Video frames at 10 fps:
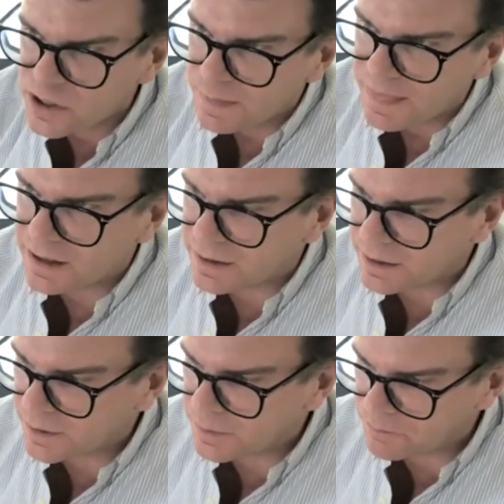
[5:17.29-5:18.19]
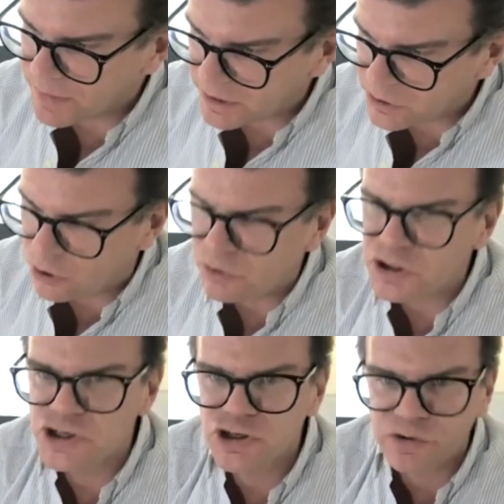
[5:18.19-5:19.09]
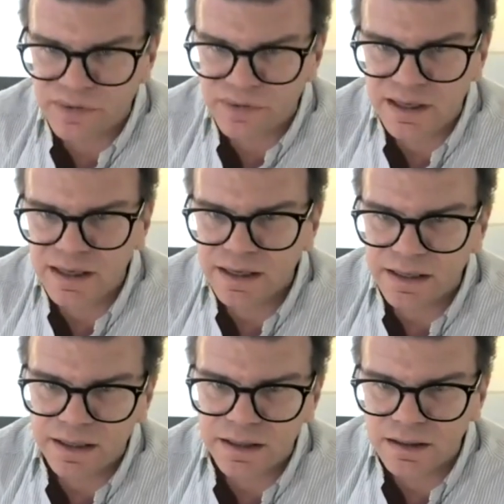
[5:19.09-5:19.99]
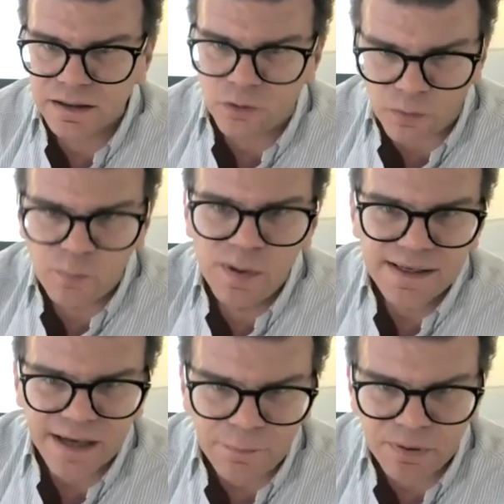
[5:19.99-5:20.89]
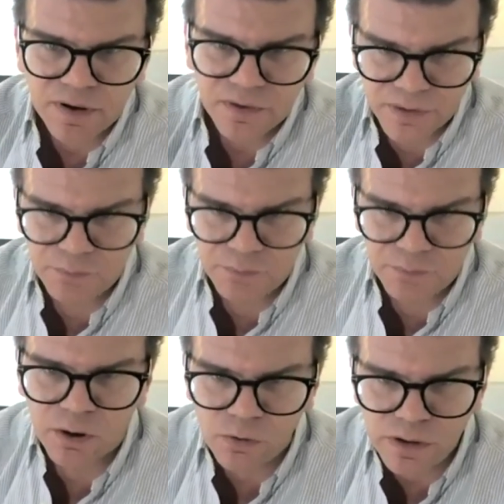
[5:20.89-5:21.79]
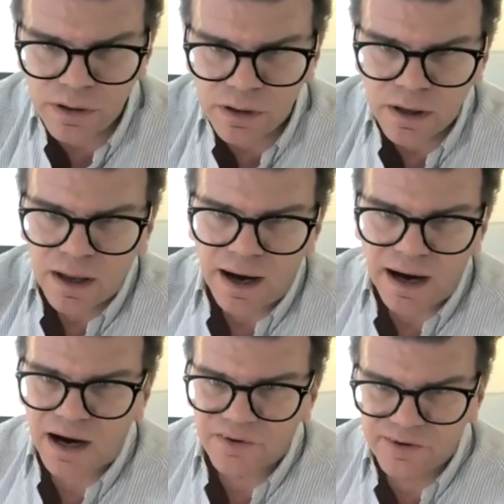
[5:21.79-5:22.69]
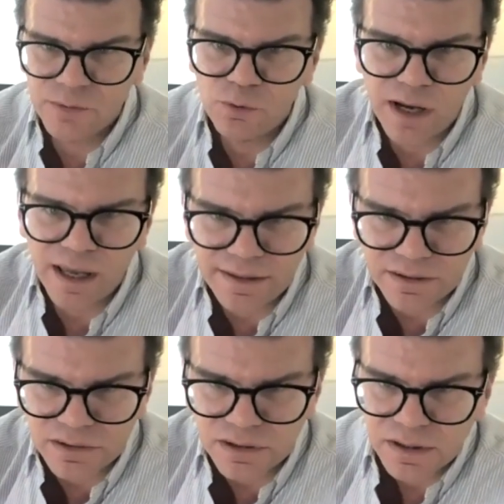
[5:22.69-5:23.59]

encourage the or build up the bone are stimulated.